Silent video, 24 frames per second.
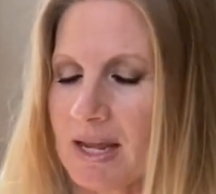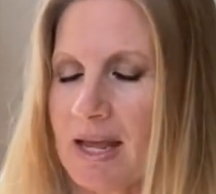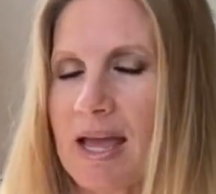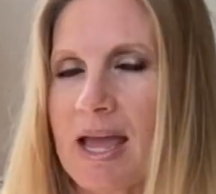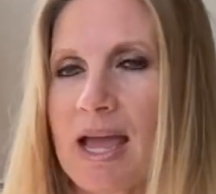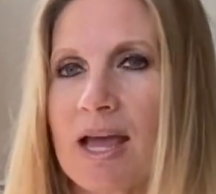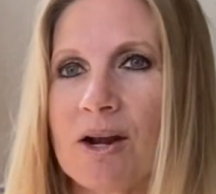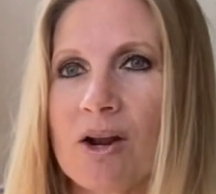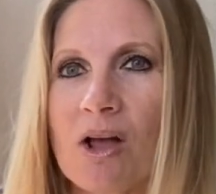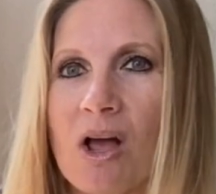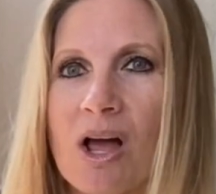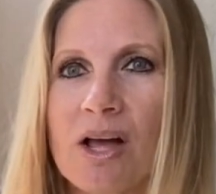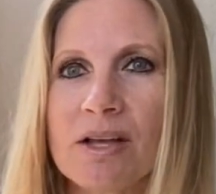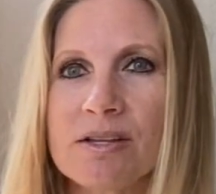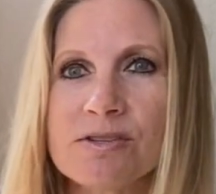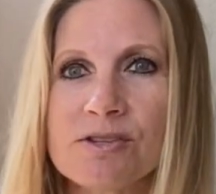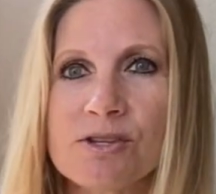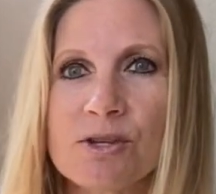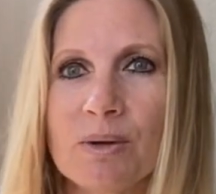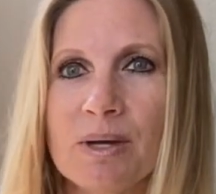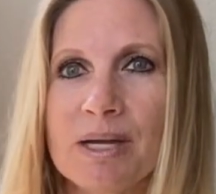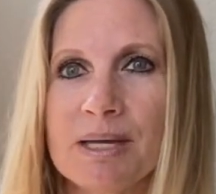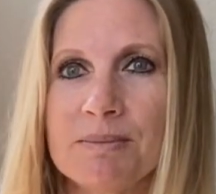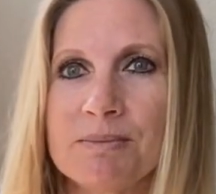And
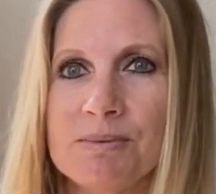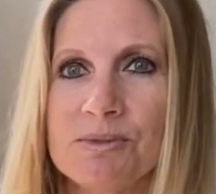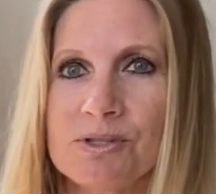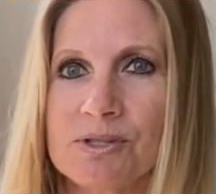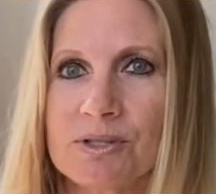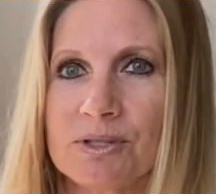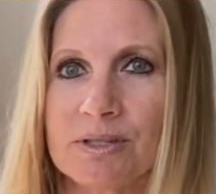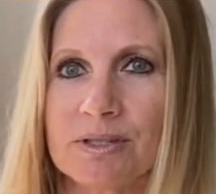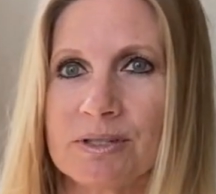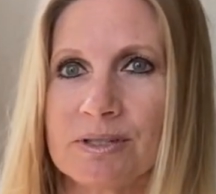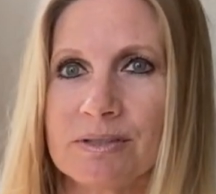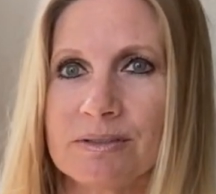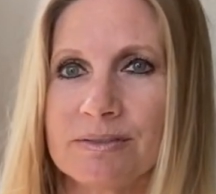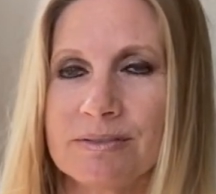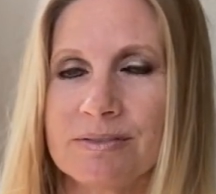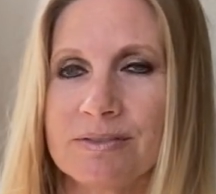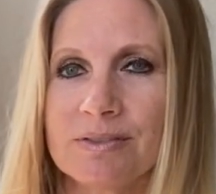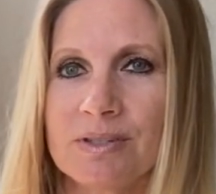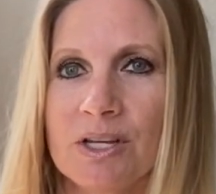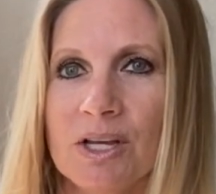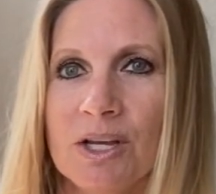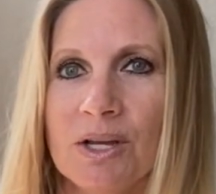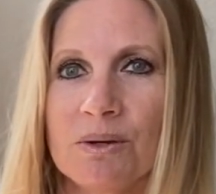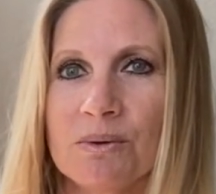also observe,
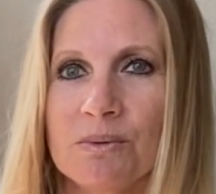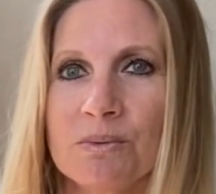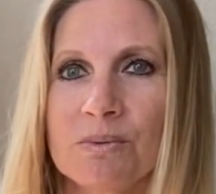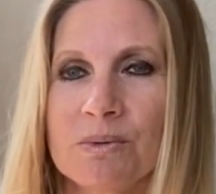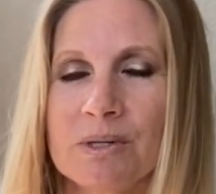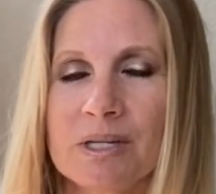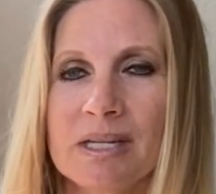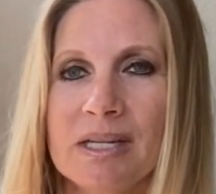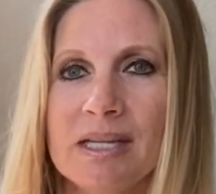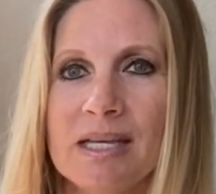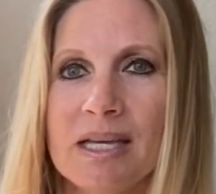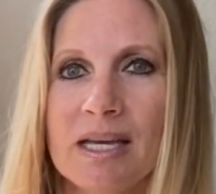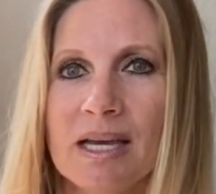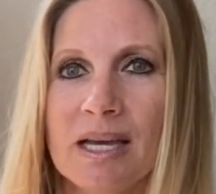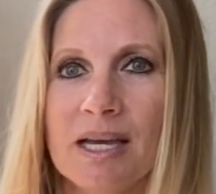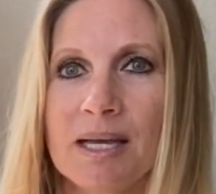really